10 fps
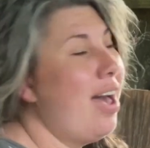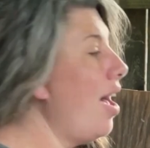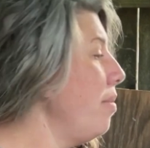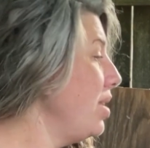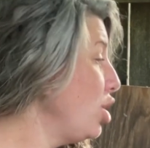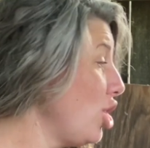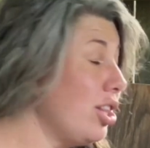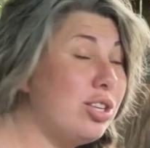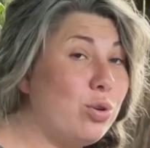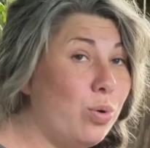and
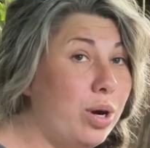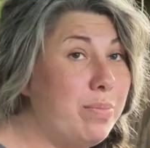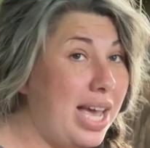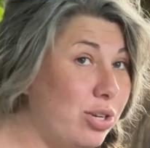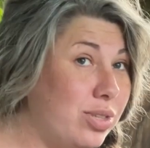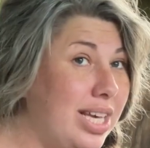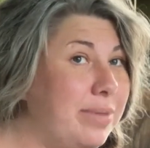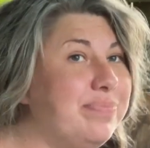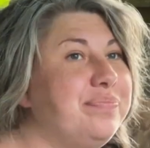shut the door manually.